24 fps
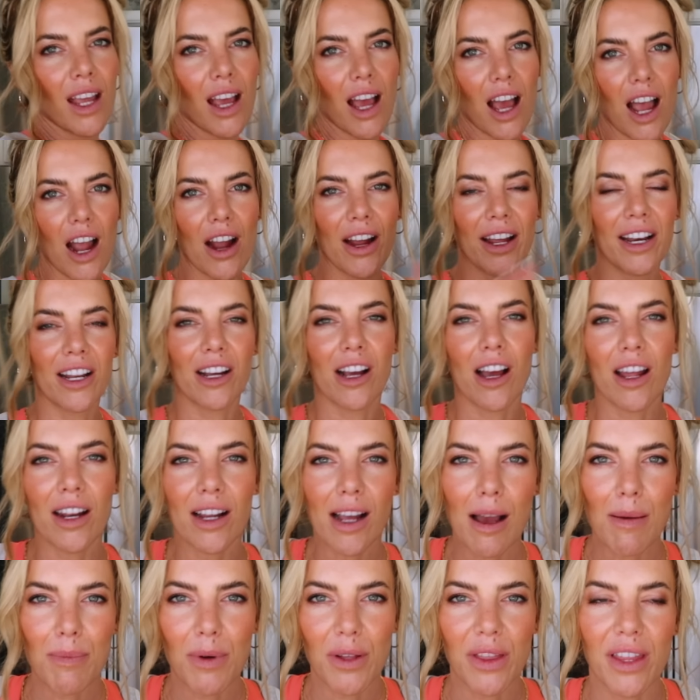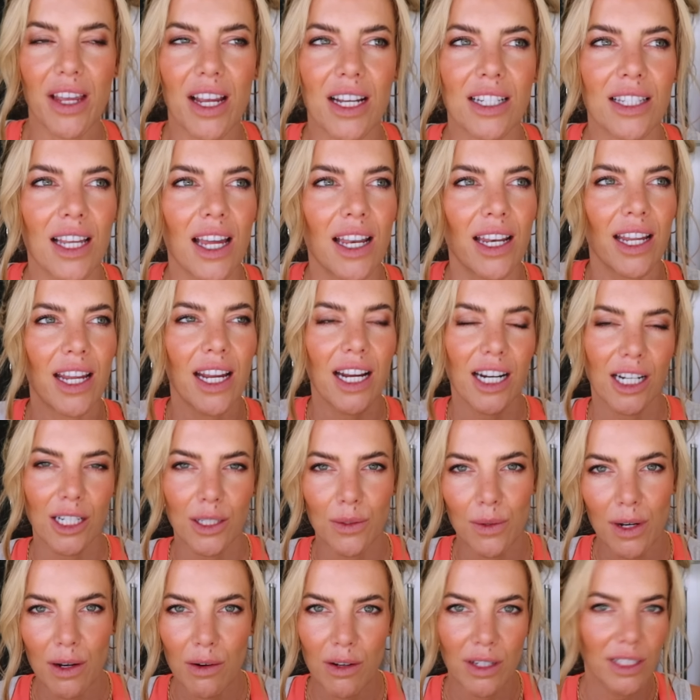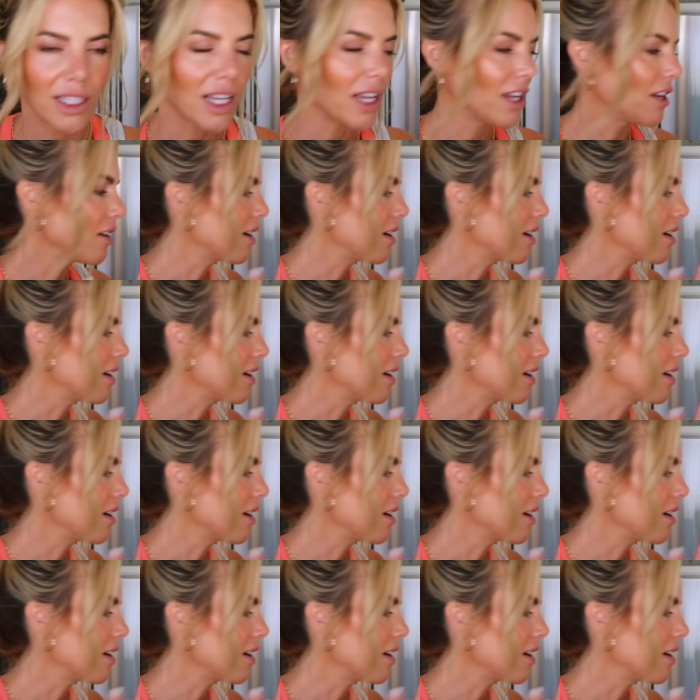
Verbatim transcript: All right, I got a couple things, and here's what I wanna tell